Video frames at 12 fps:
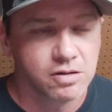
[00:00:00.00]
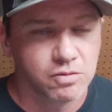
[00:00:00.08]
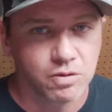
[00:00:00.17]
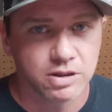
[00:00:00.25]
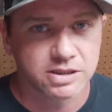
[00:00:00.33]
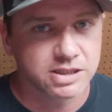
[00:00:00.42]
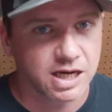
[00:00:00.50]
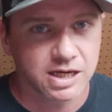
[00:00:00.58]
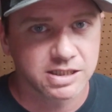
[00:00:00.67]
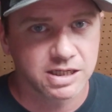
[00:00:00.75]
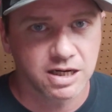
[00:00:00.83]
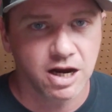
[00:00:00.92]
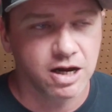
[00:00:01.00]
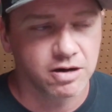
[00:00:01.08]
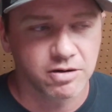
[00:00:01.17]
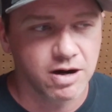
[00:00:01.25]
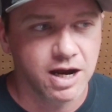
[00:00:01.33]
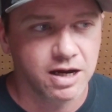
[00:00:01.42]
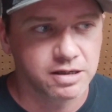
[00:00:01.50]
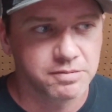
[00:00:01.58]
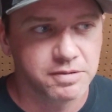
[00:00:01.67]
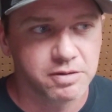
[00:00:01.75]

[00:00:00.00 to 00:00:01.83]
Once Sexton got around him,